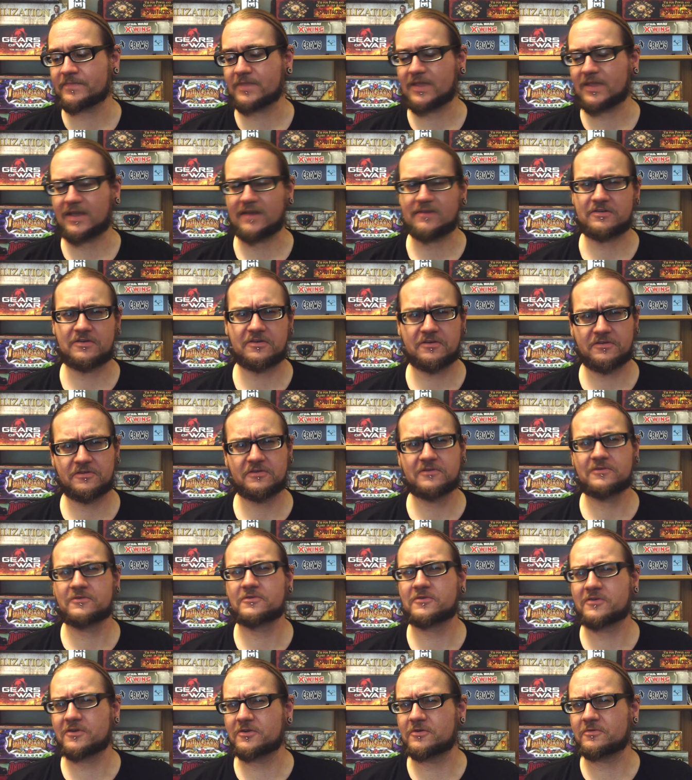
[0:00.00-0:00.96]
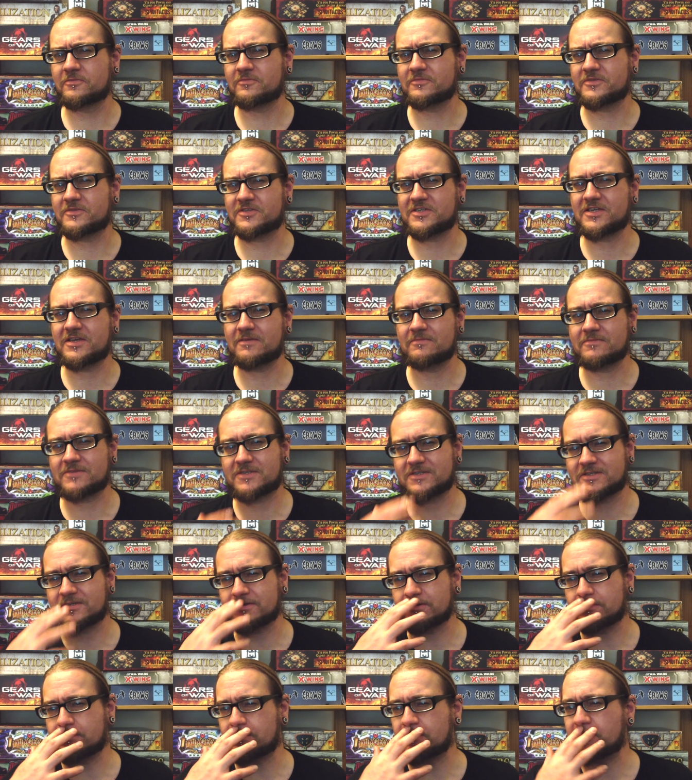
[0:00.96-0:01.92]
And Cthulhu Gloom seems
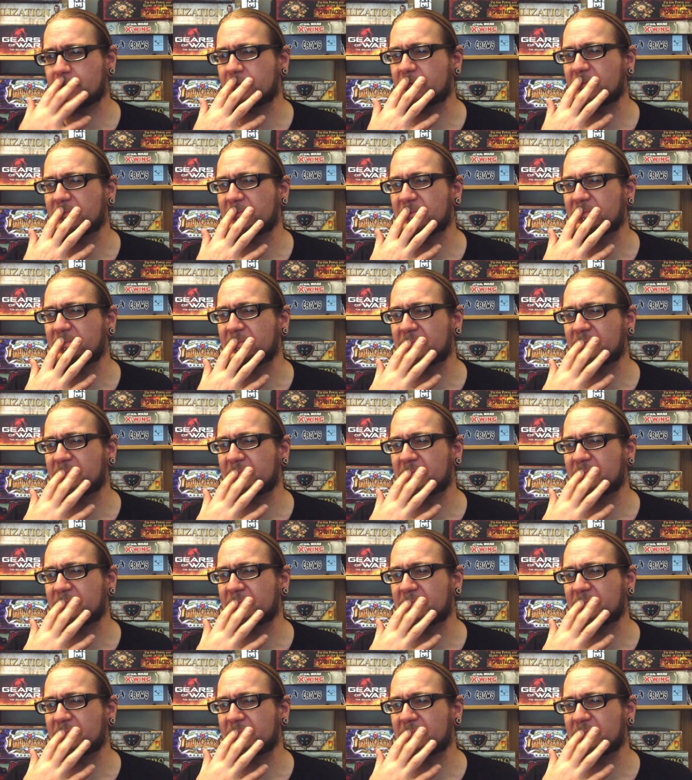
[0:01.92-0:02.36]
to